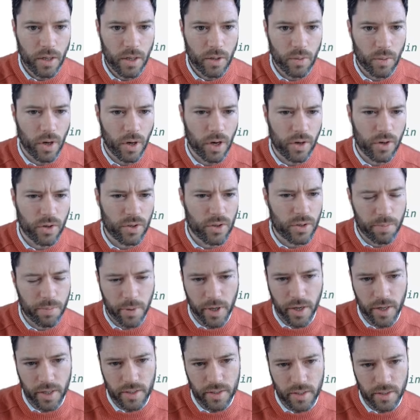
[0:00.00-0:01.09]
We're not going to use
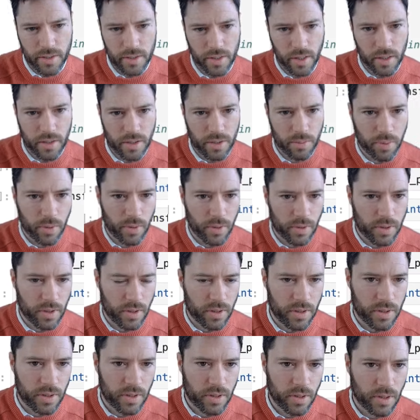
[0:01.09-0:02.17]
bias. It's not
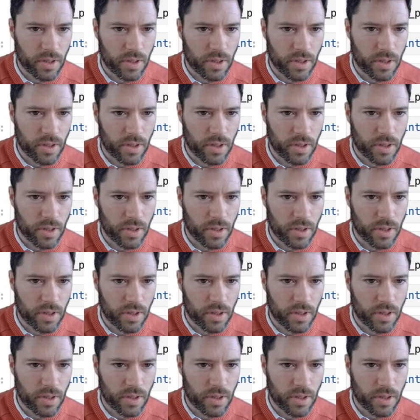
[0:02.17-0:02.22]
supported.